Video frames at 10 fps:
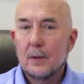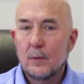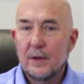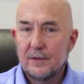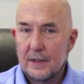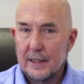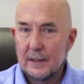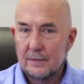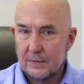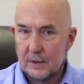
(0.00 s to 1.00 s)
with
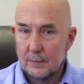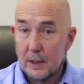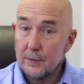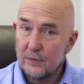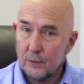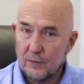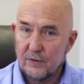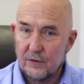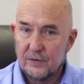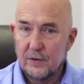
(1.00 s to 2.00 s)
data from other
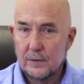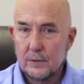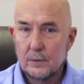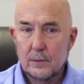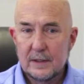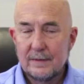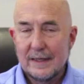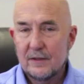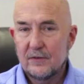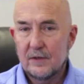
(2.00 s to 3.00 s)
sources to do
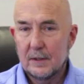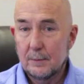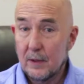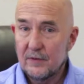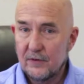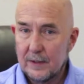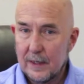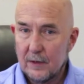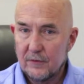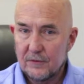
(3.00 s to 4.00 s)
advanced process
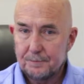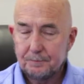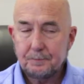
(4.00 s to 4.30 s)
analysis.